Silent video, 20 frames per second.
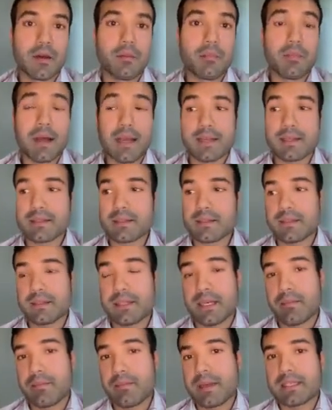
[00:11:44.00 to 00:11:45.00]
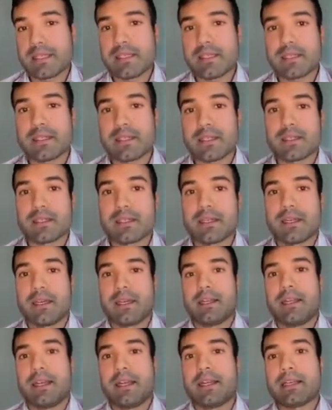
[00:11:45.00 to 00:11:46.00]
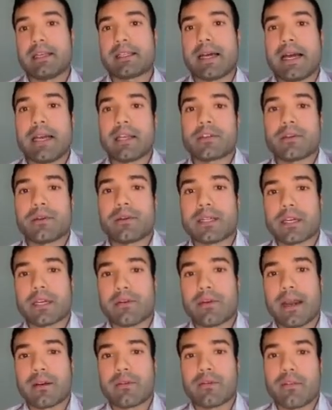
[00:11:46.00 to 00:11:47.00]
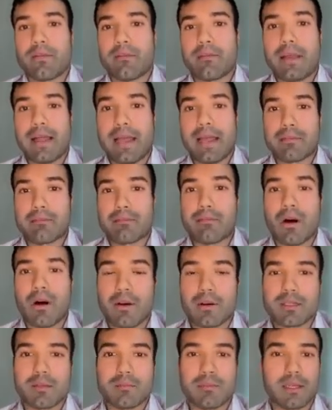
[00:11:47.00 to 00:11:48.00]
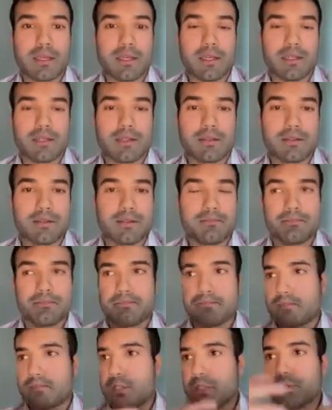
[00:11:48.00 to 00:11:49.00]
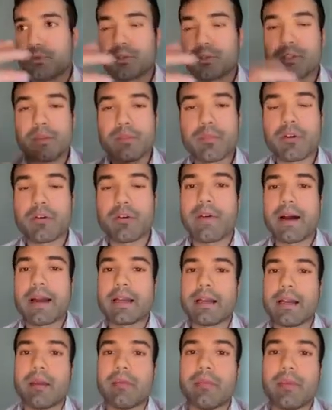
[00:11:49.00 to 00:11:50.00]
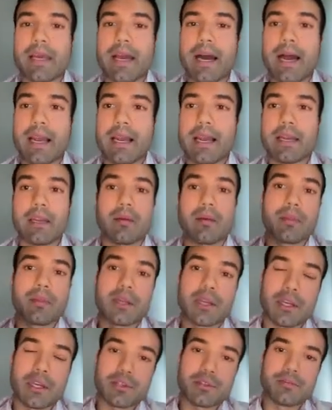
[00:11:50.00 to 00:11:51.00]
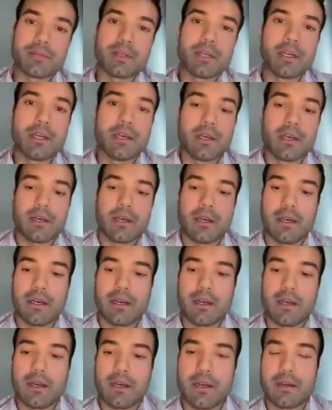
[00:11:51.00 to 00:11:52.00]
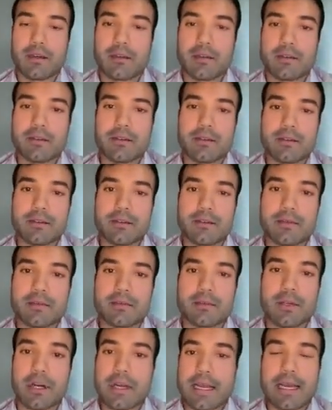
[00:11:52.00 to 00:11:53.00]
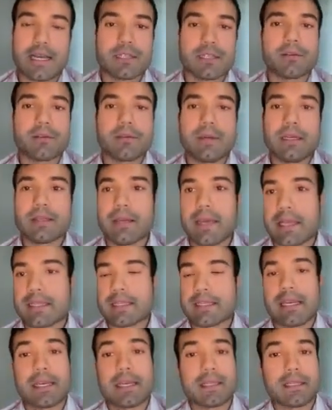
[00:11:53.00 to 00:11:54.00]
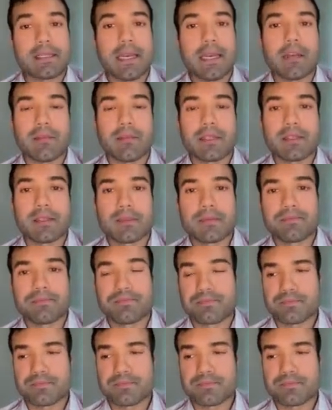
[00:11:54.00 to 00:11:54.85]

But database systems, they designed to interact with black box applications. They usually provide an API, and the application connects to it and sends statements,